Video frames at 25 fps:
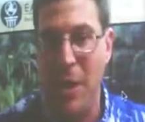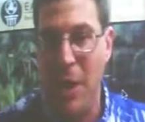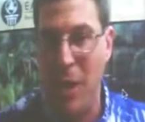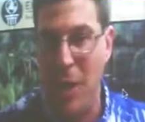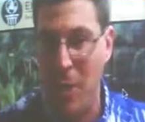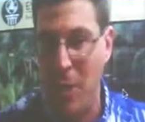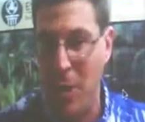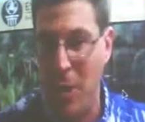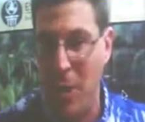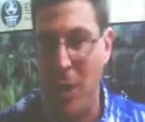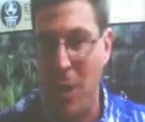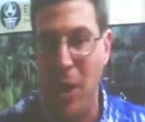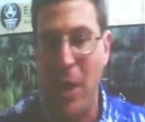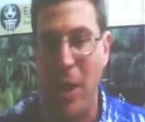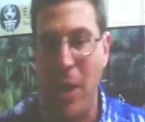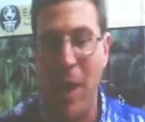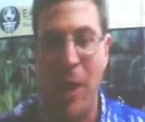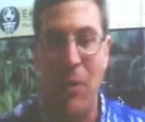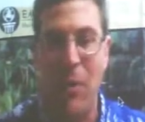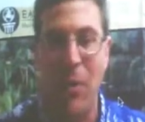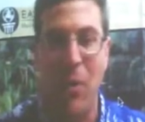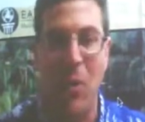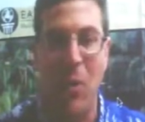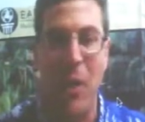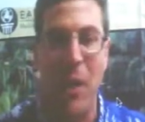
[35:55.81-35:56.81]
and you click
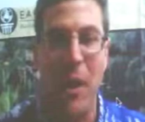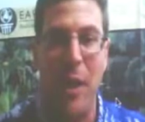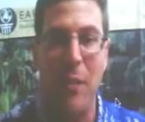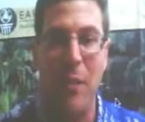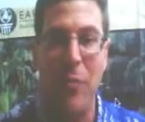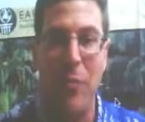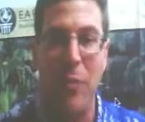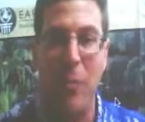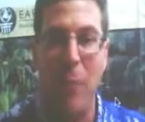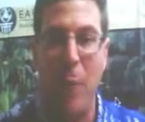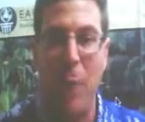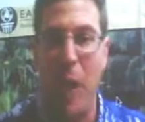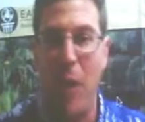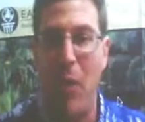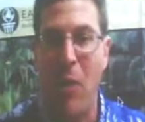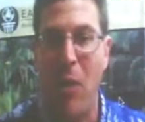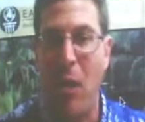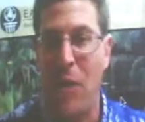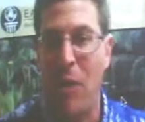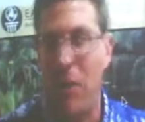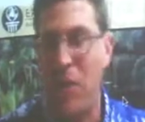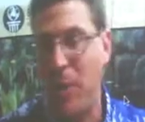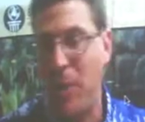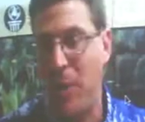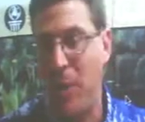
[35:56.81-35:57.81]
on the link for
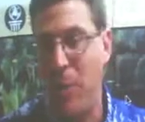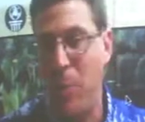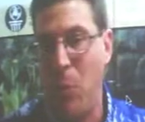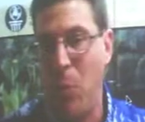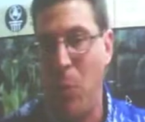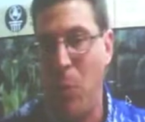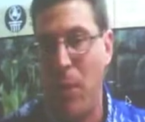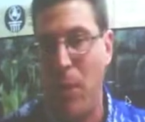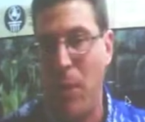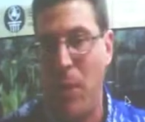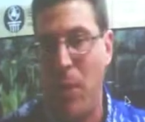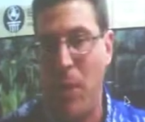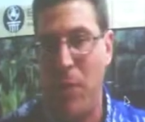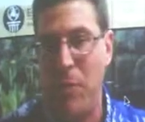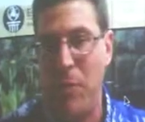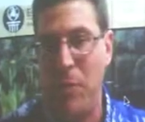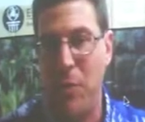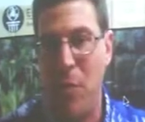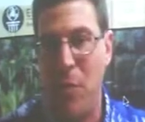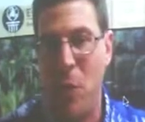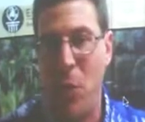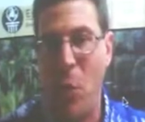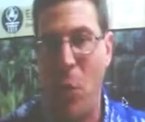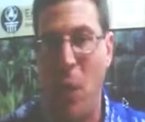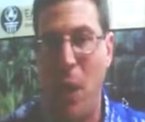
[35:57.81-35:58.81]
biologically important areas
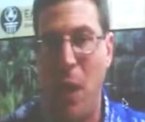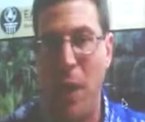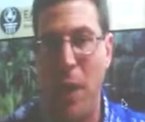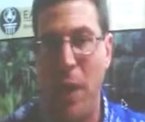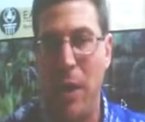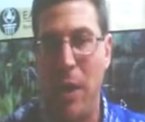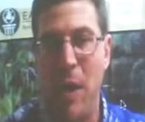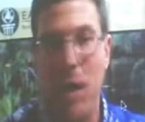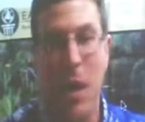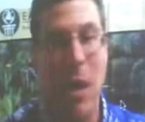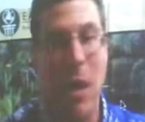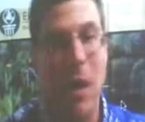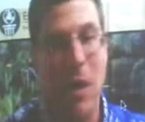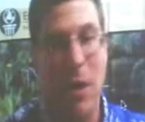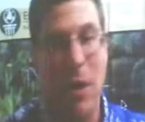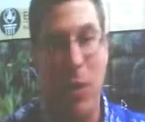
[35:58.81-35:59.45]
in Hawaii,